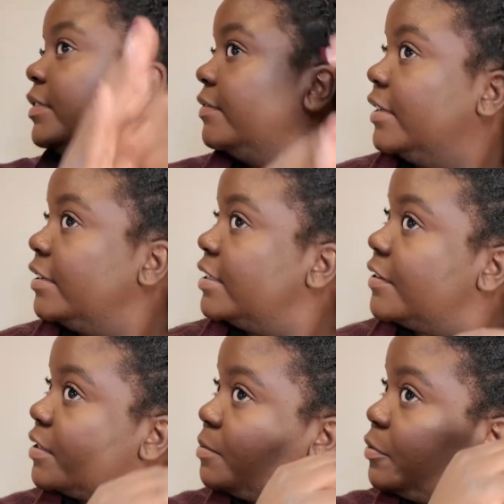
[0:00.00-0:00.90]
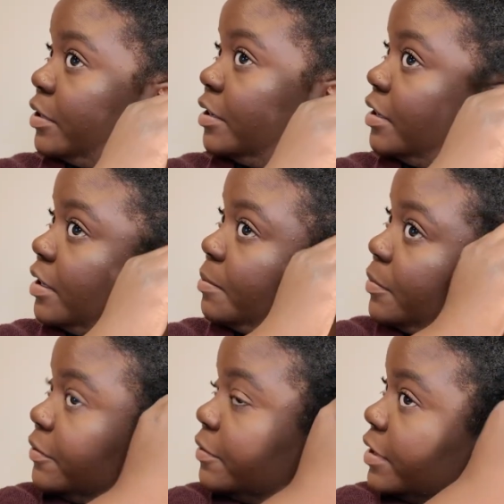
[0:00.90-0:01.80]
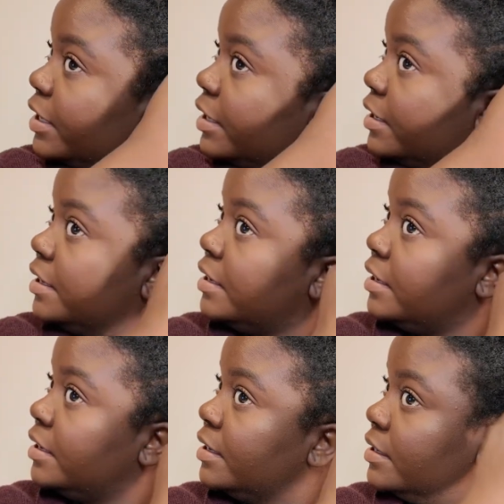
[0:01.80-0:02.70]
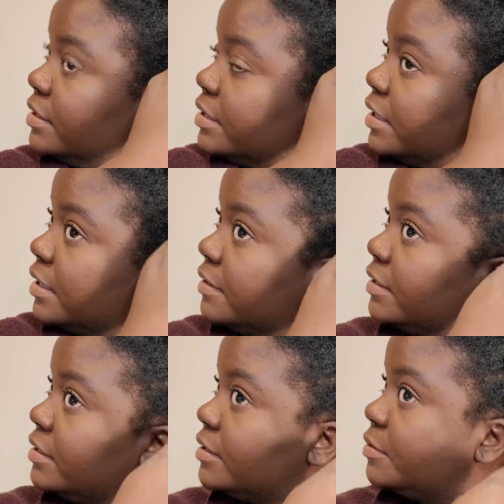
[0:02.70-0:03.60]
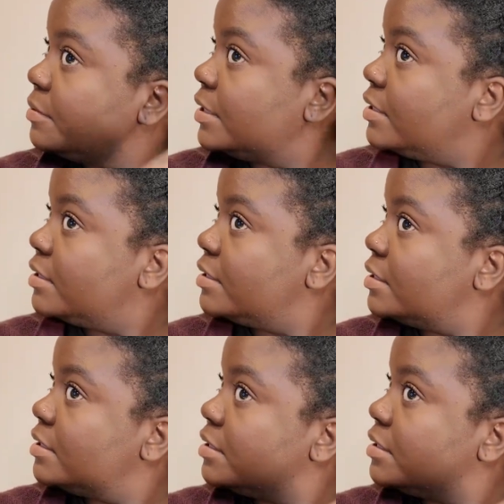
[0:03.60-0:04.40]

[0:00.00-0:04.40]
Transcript: fingers have some oil in them before I take out these twists.